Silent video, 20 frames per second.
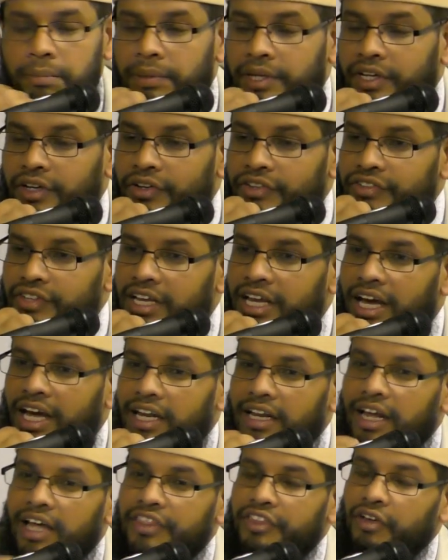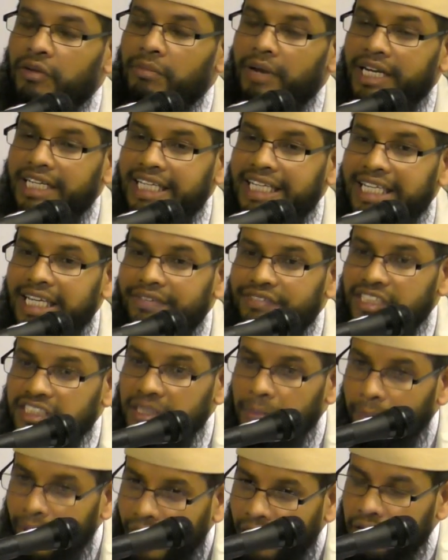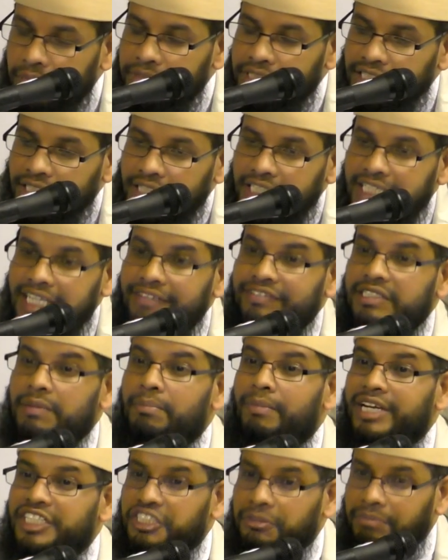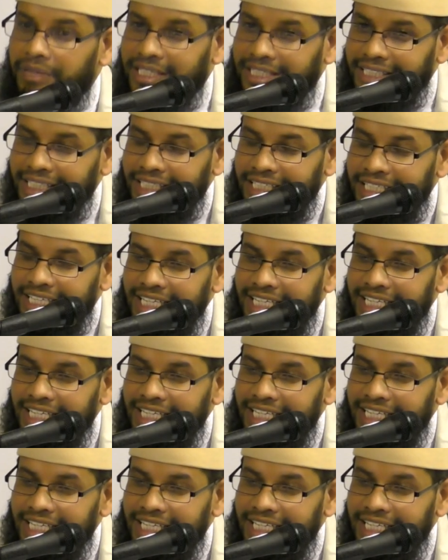Because Allah the Almighty gives us the parameter, He gives the measurement.